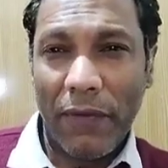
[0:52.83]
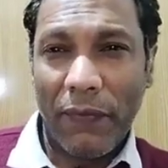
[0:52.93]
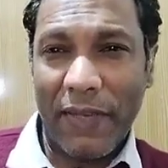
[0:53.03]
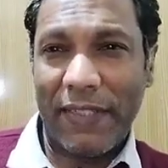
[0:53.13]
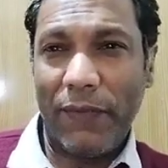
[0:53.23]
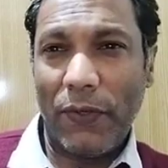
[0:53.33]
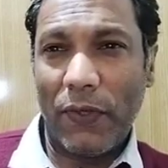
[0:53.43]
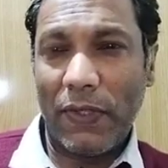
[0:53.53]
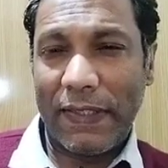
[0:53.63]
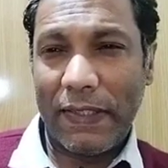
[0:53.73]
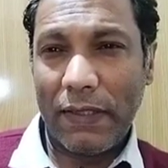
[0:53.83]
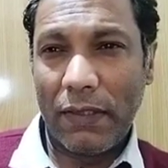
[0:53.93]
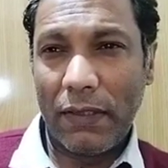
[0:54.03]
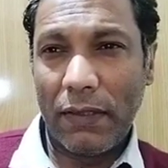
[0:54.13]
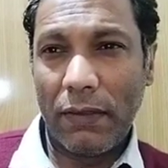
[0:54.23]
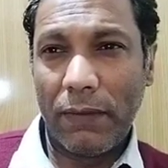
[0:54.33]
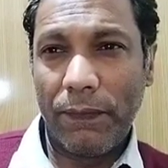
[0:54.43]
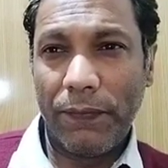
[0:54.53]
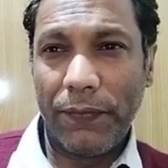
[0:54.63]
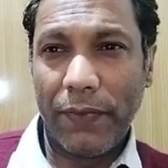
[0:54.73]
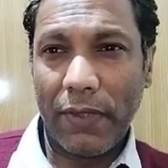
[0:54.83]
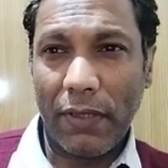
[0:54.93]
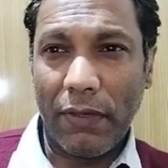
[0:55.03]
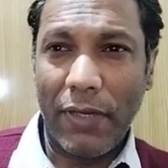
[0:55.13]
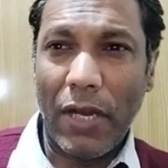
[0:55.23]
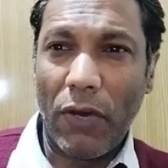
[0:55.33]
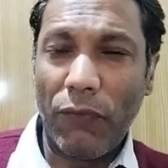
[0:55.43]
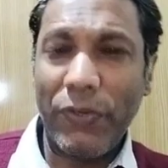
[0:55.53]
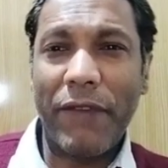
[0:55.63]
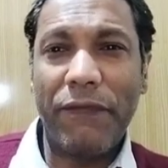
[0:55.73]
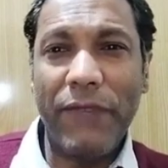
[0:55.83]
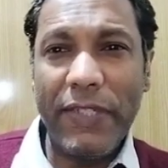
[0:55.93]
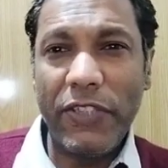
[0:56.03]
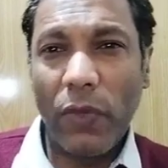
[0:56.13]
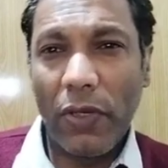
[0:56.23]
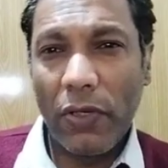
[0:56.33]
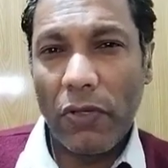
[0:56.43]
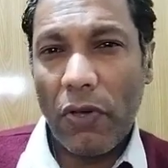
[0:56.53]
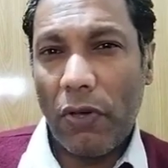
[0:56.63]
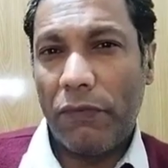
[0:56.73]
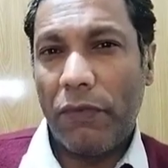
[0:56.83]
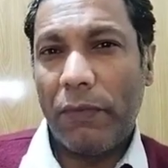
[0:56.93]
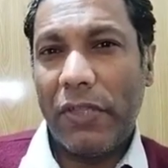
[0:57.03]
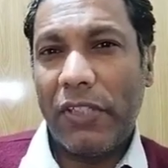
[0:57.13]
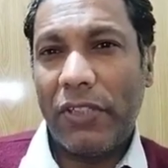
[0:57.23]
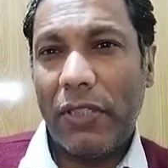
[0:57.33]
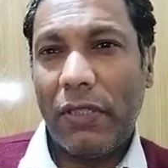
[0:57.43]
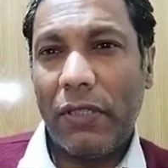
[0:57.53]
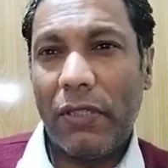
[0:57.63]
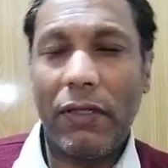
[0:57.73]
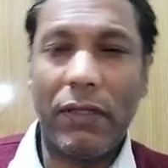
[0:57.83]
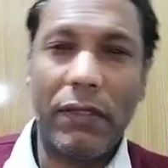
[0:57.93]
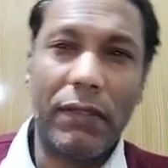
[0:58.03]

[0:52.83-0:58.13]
Firstly, viewers, now we have visual confirmation